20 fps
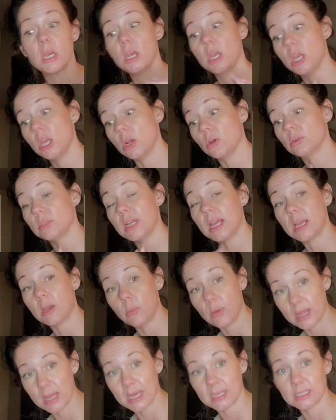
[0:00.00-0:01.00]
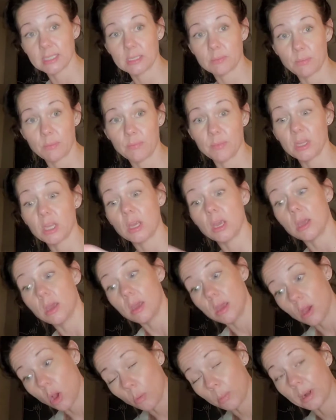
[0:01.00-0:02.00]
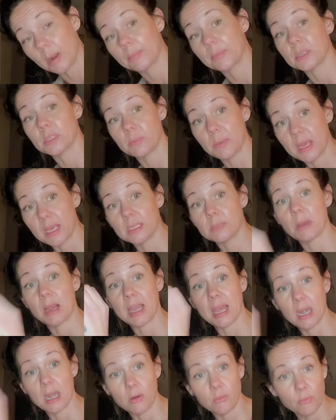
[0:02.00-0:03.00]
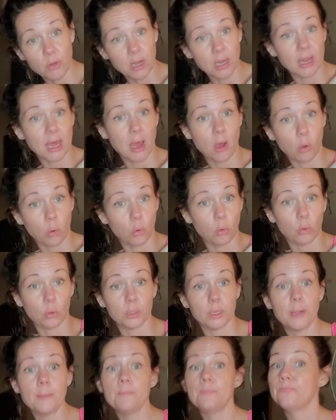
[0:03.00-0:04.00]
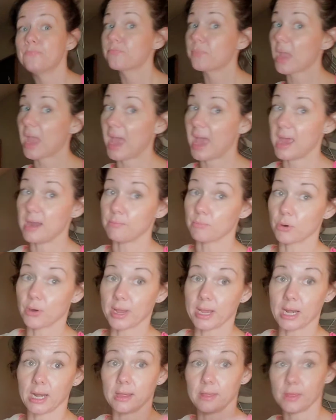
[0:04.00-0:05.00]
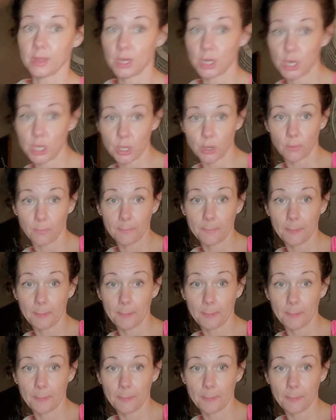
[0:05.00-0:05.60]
you know, take away that, open up the space by getting rid of that old and bringing in the new.